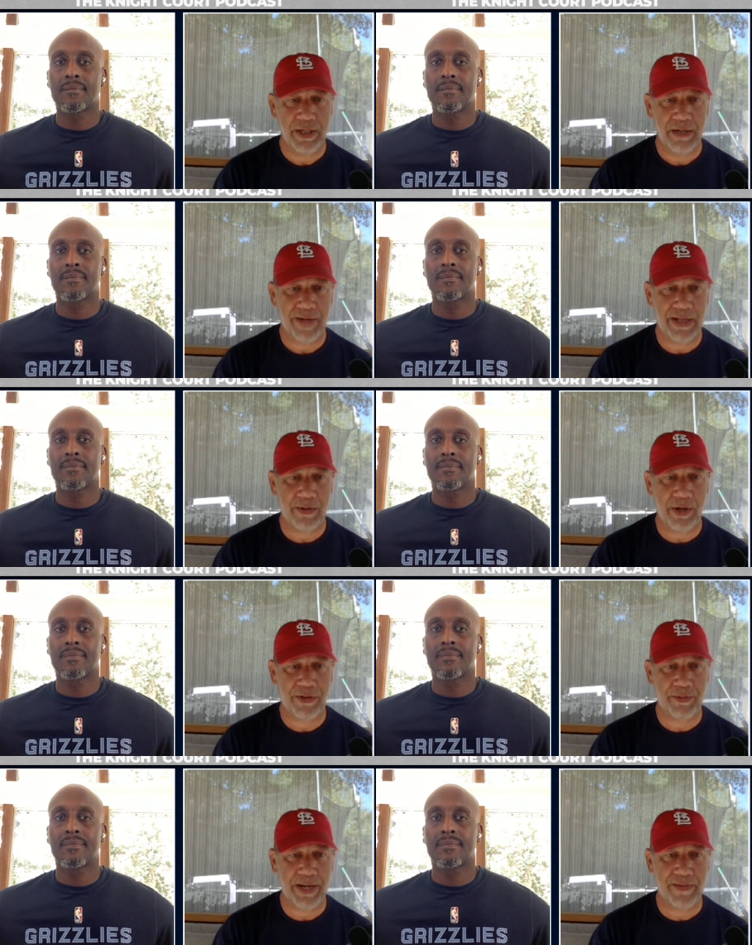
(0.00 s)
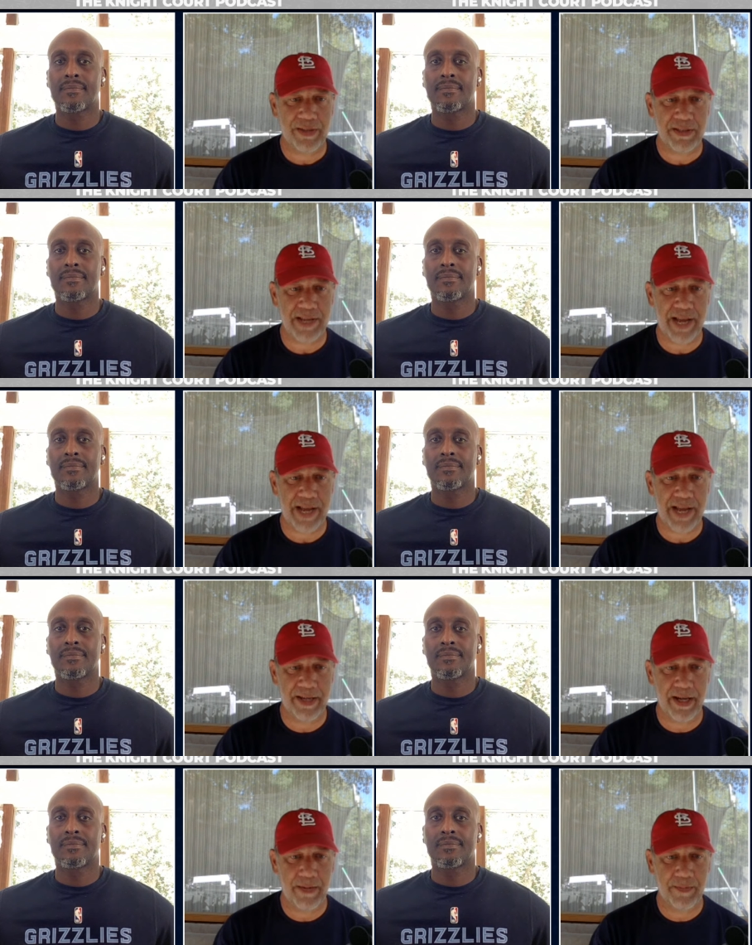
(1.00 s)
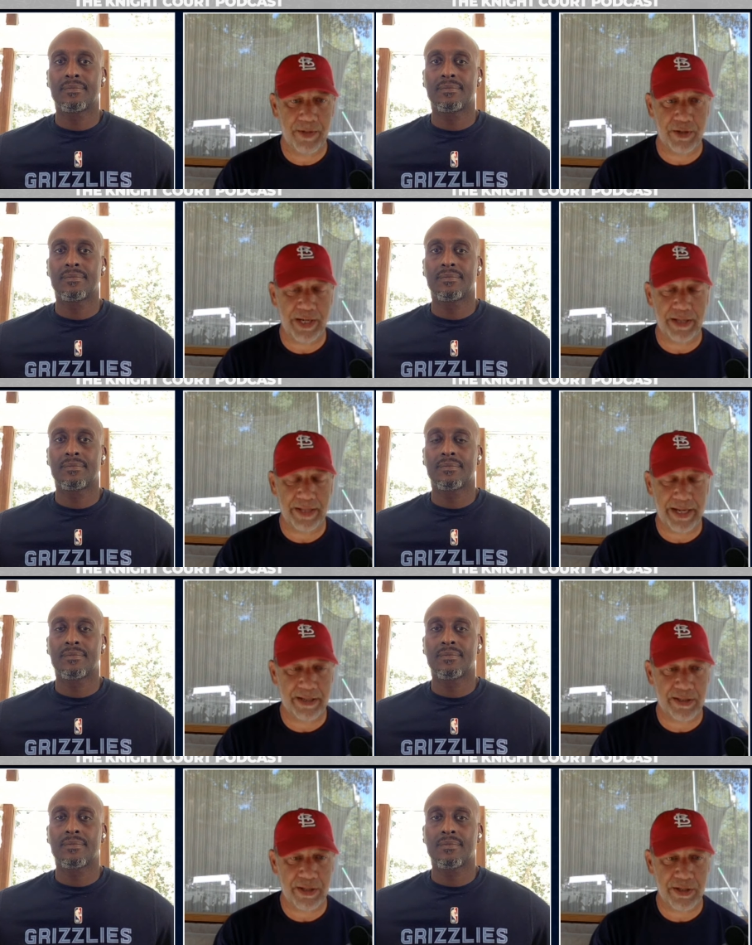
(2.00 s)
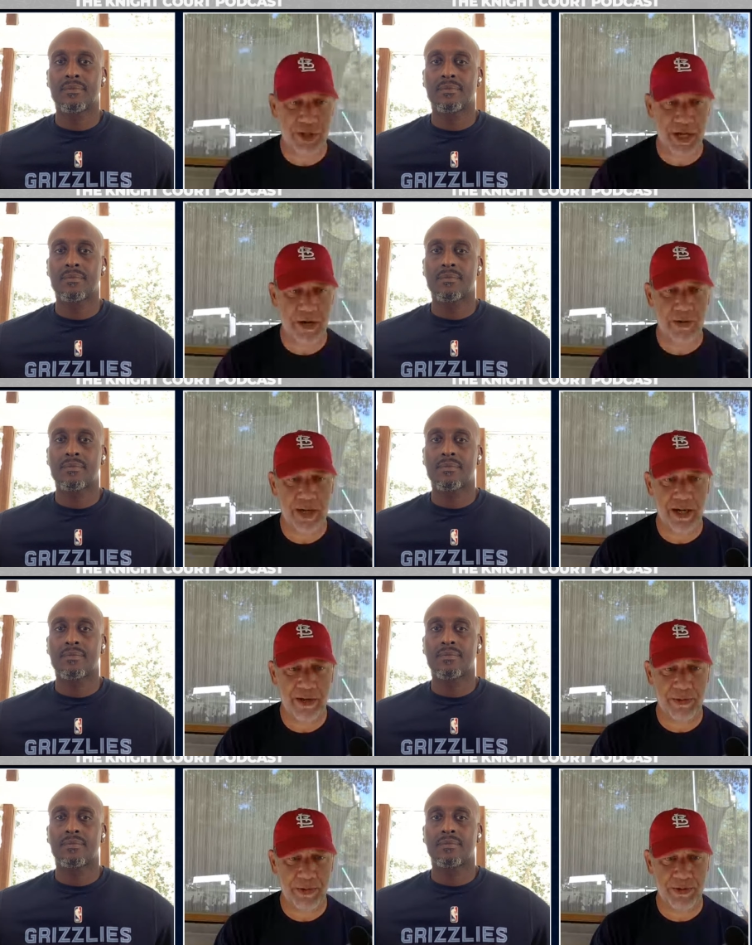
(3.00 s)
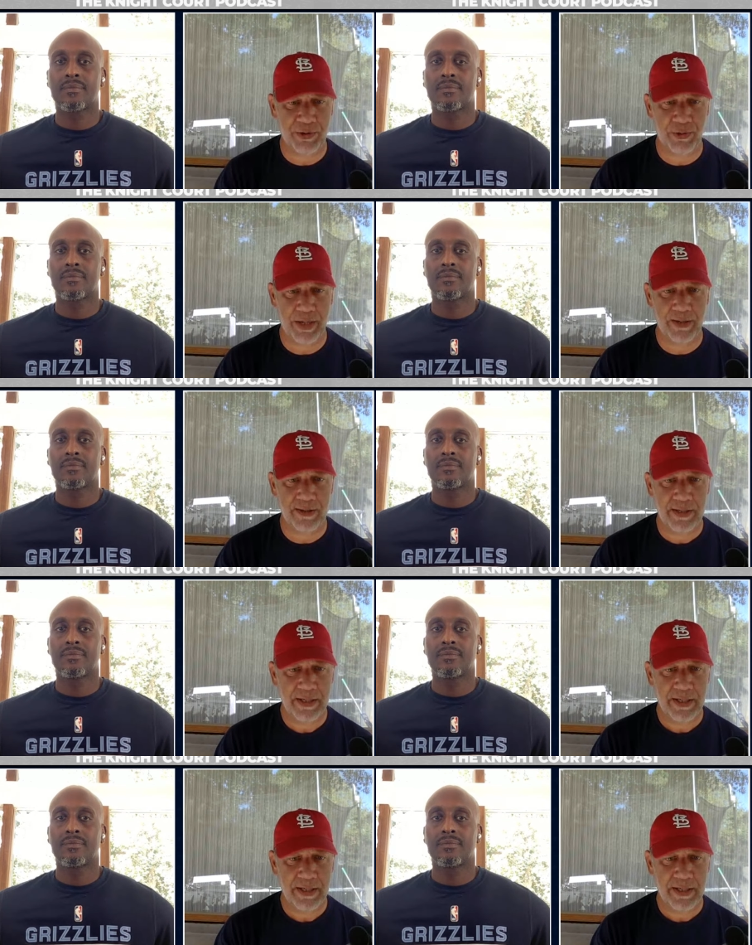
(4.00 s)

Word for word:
Speaker 1: Follow all three of us, and um, you'll get links to the show uh, through Twitter